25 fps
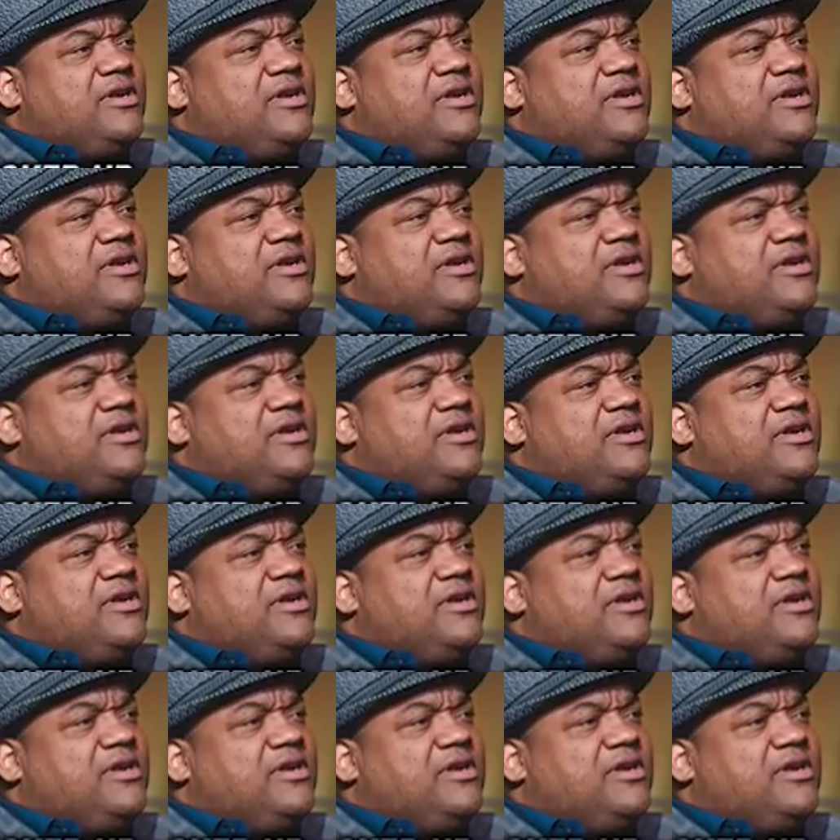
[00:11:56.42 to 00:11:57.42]

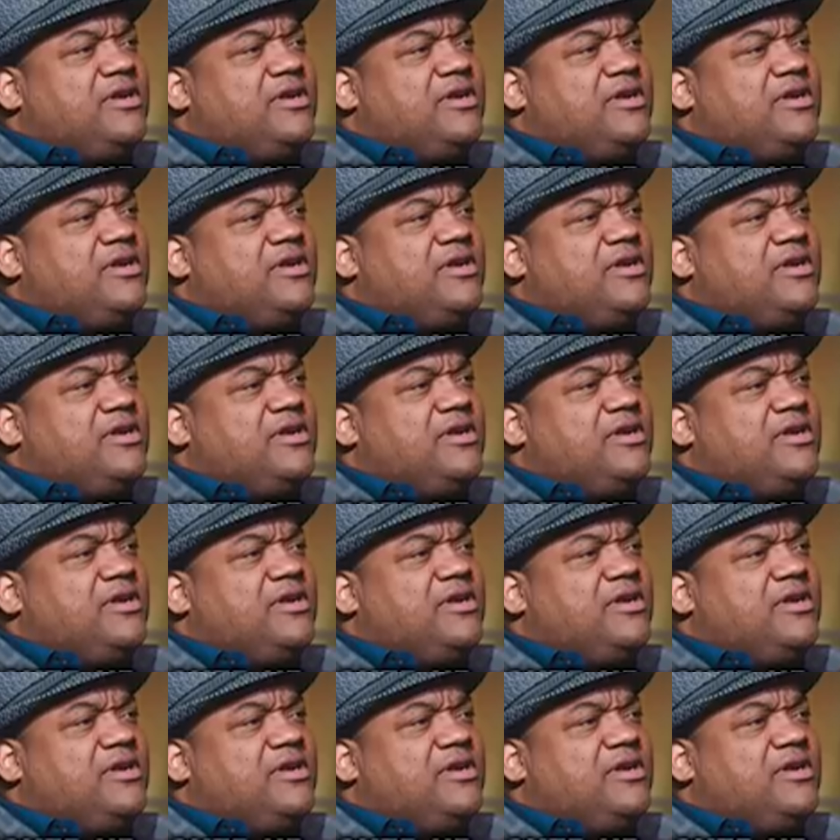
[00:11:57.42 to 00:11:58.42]

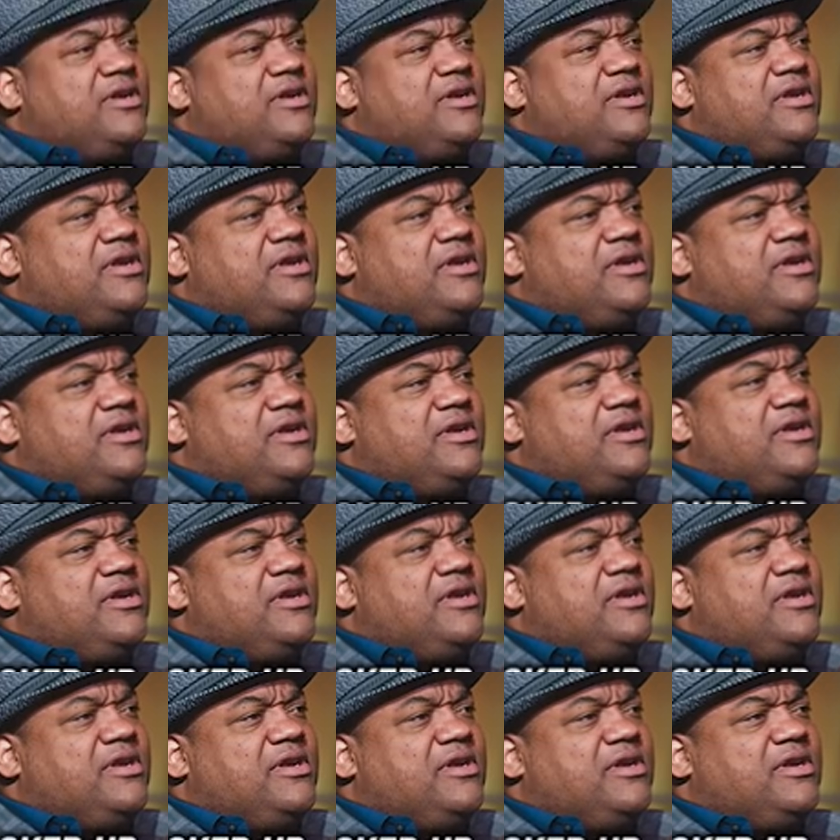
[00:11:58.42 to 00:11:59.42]

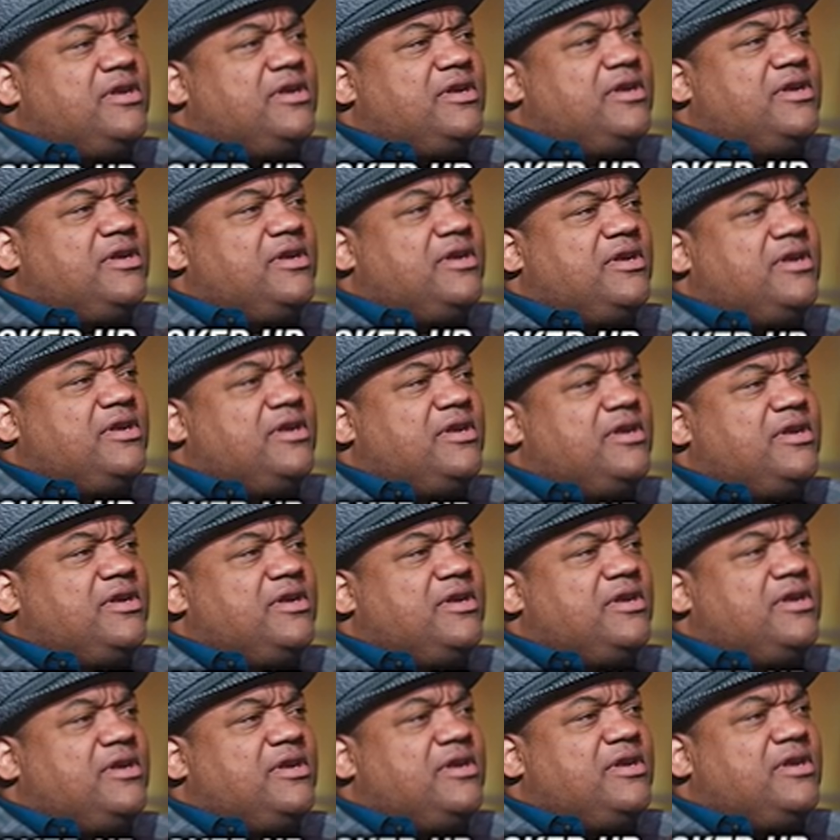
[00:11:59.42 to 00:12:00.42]

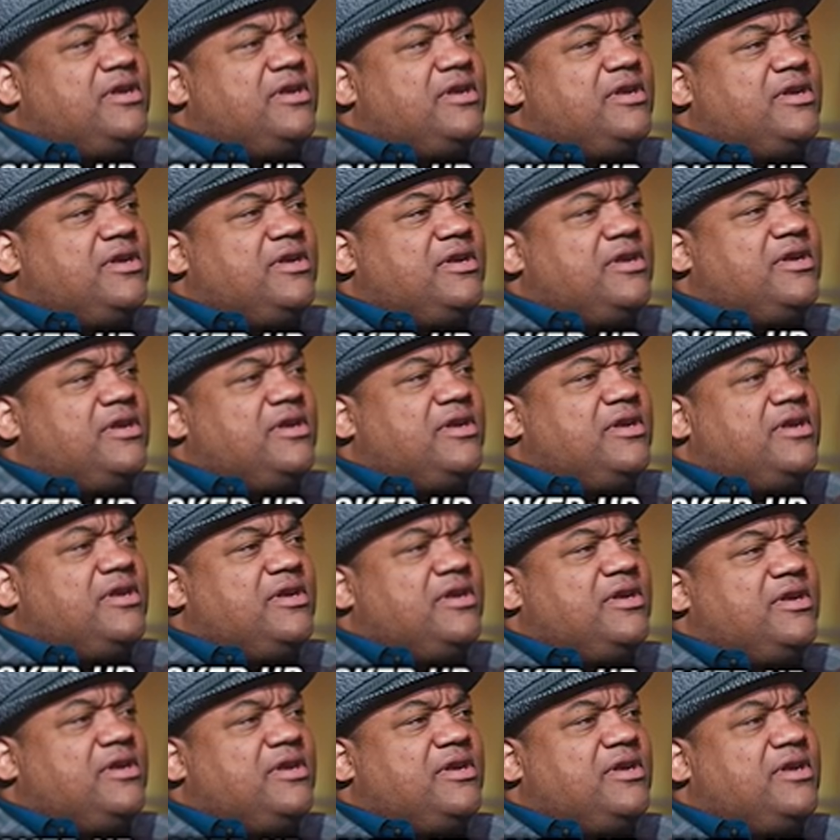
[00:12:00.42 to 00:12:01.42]

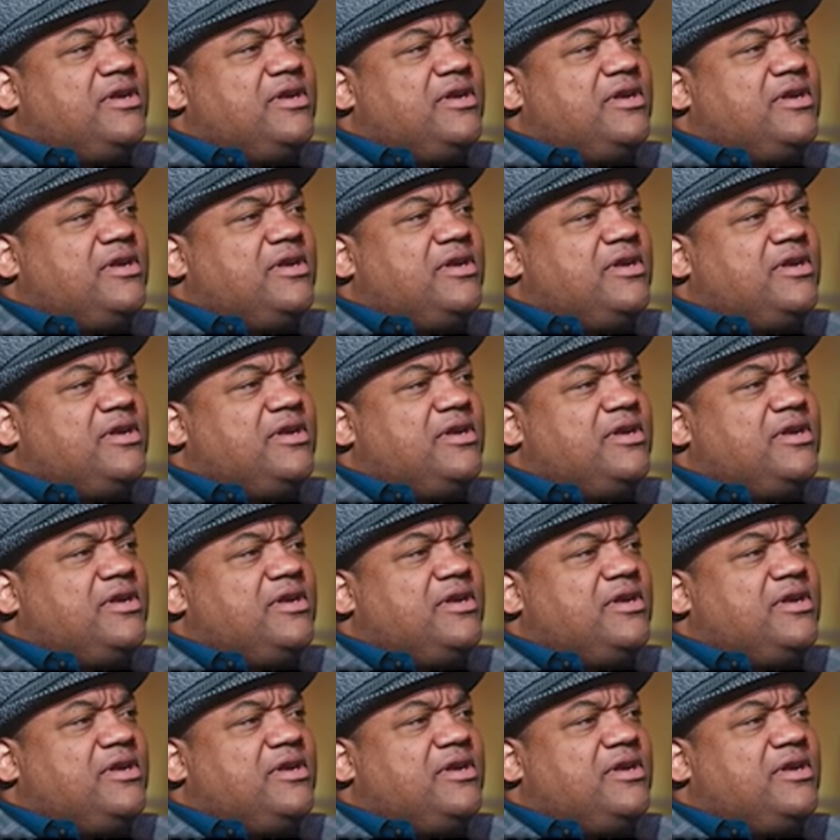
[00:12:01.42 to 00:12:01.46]
[no speech]